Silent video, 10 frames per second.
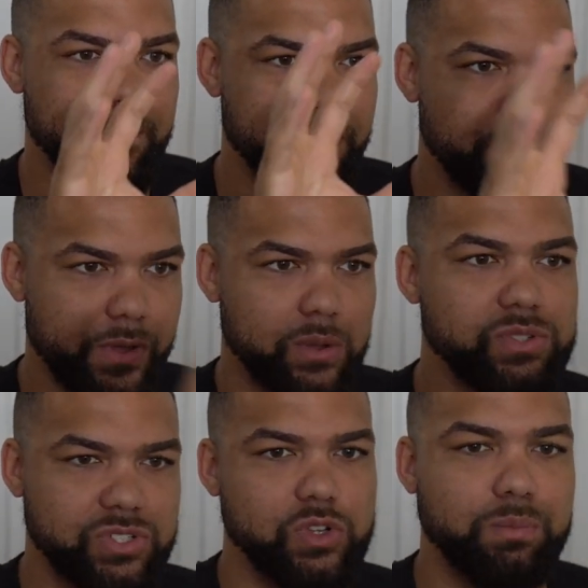
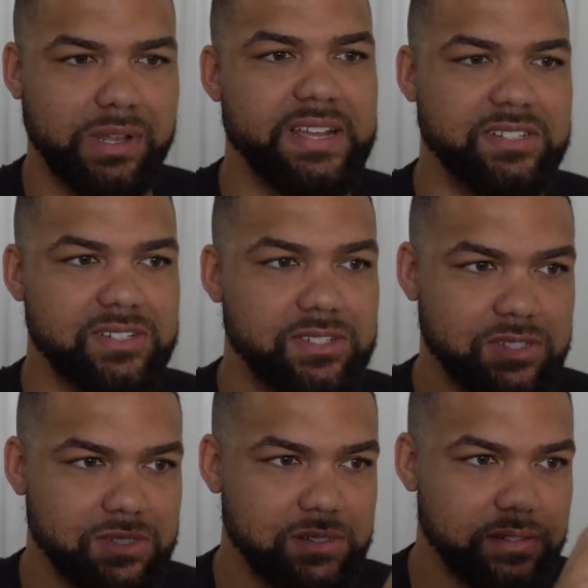those two
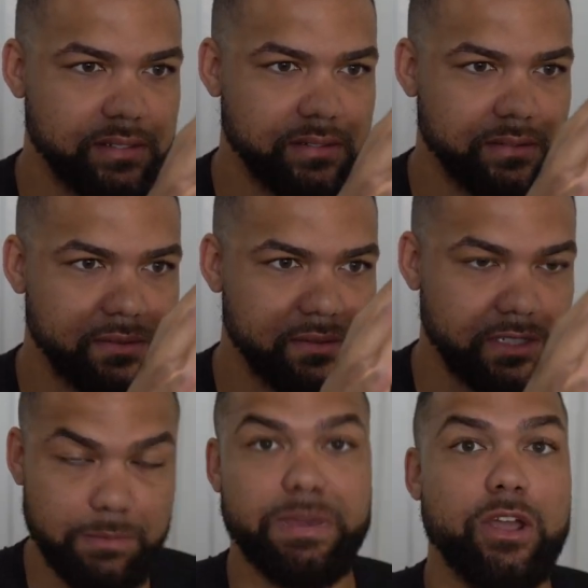places
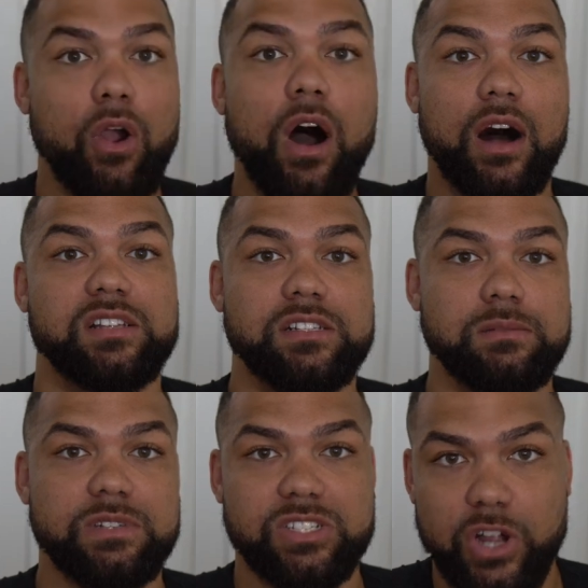to me are
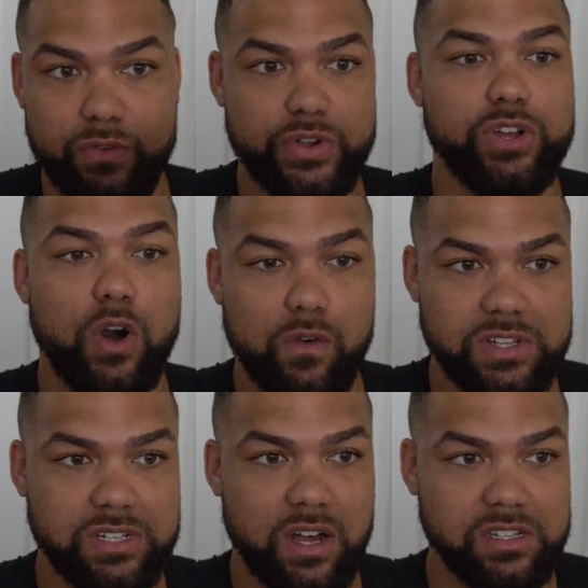awesome. Discovery Cove
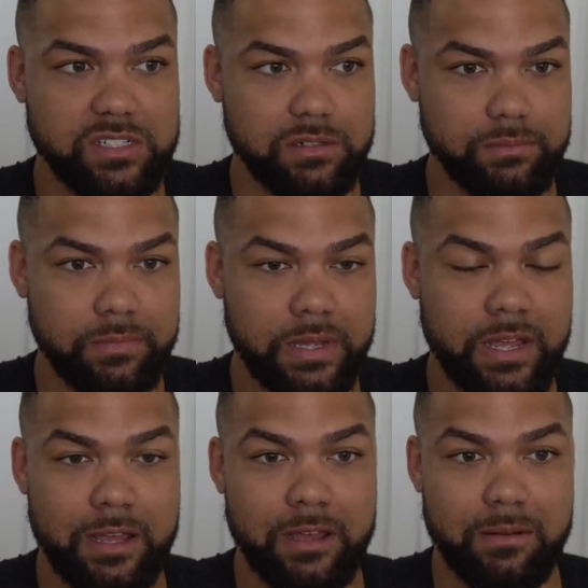is awesome,
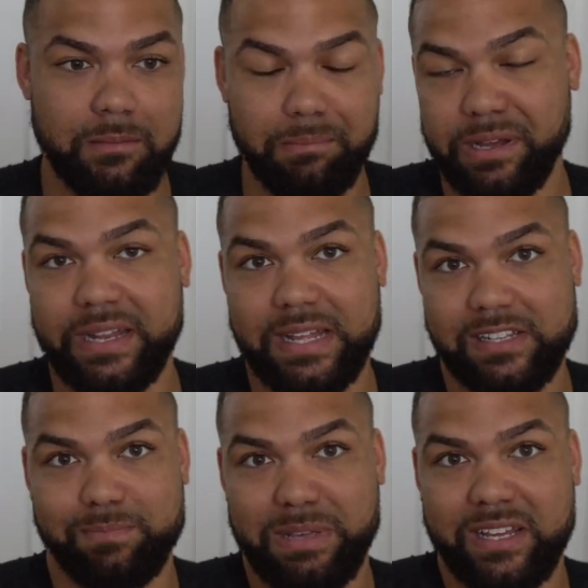but
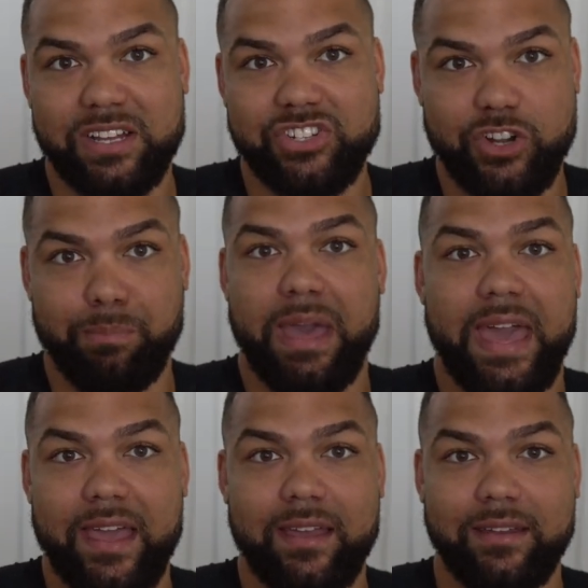it's because you're
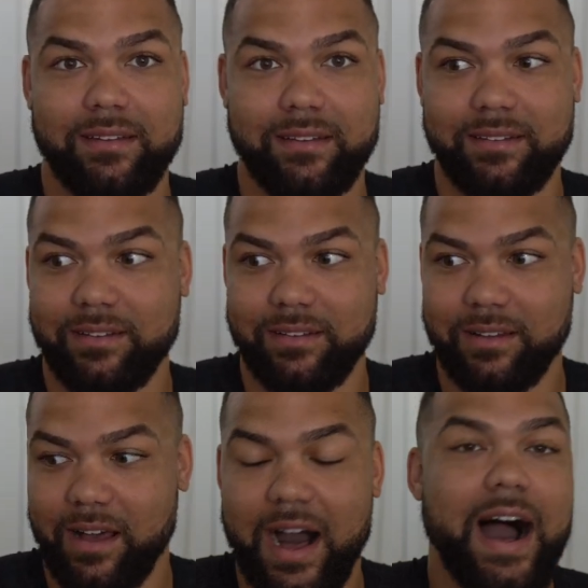paying
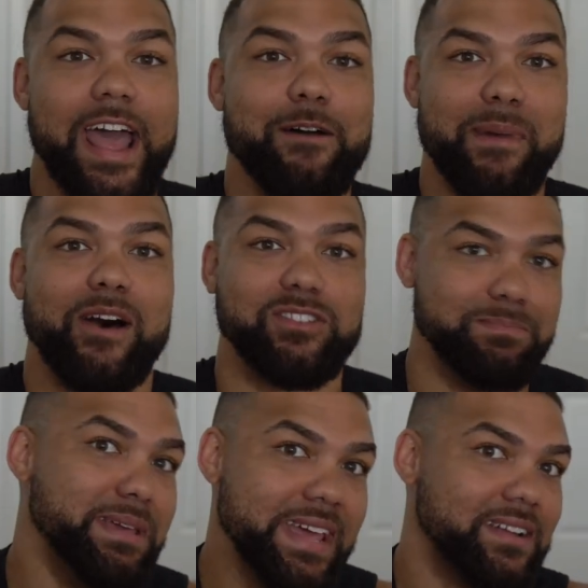a high amount to
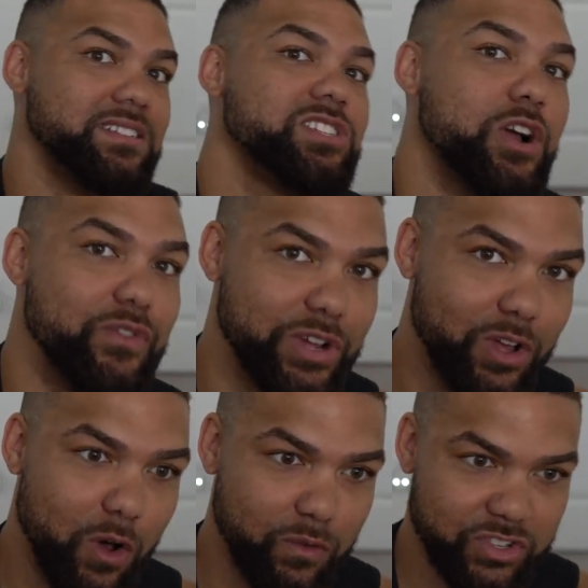be at Discovery
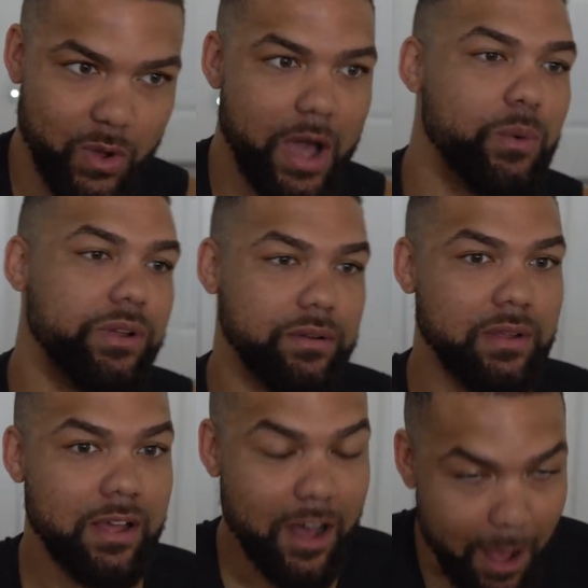Cove. So I would
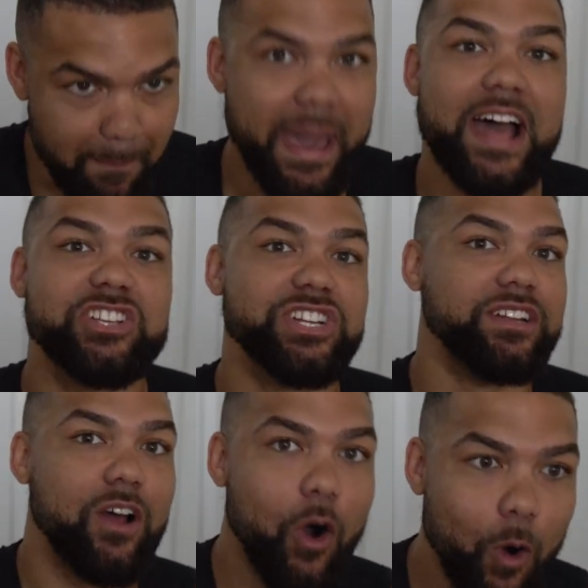imagine
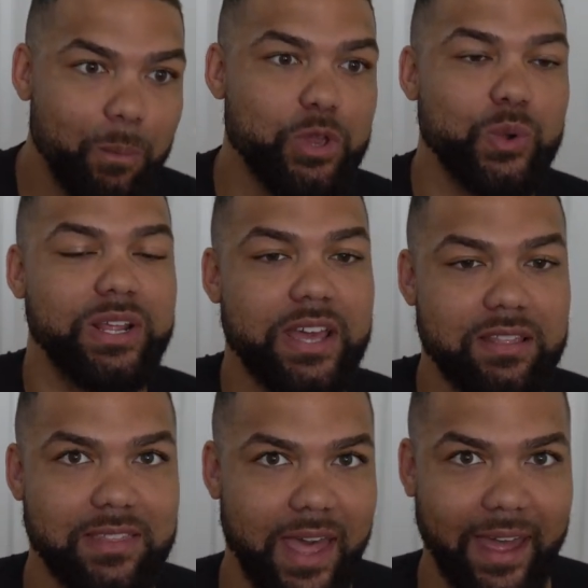and hope you would
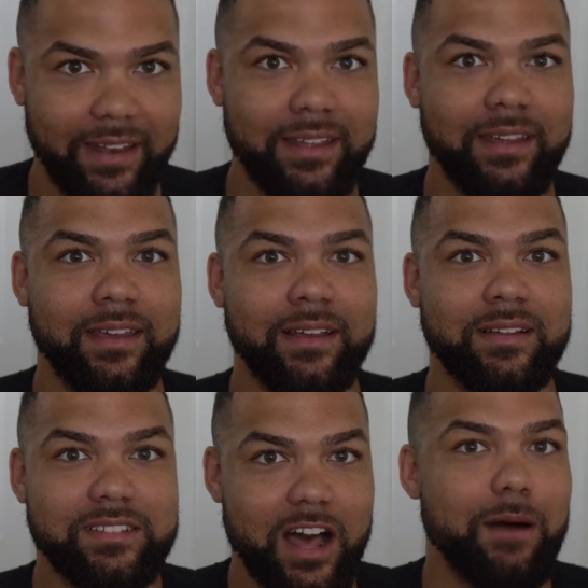get that
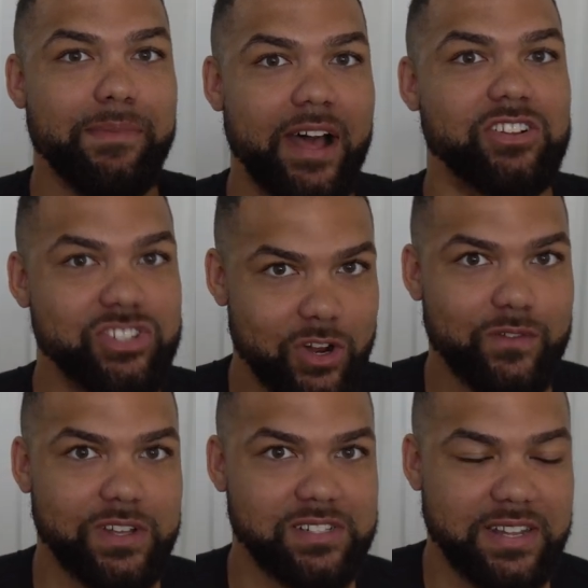top-notch
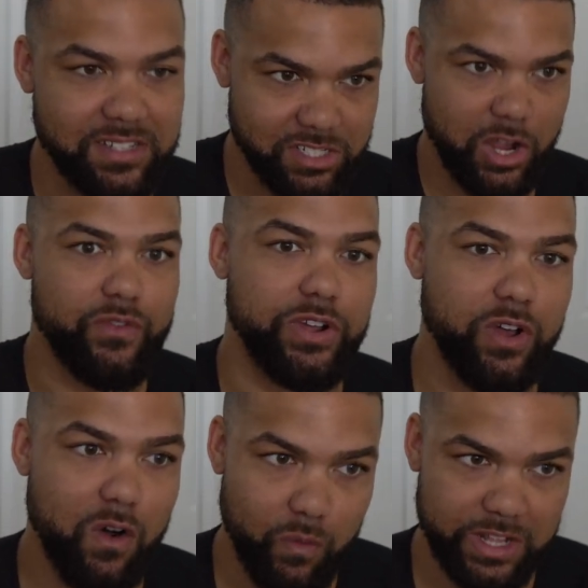service at Discovery
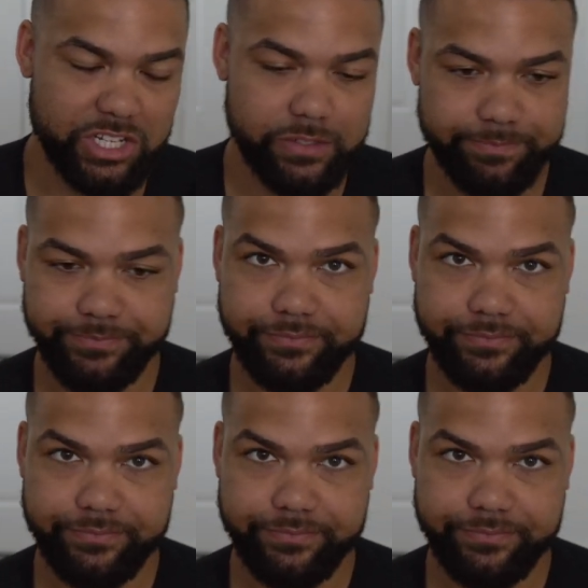Cove, which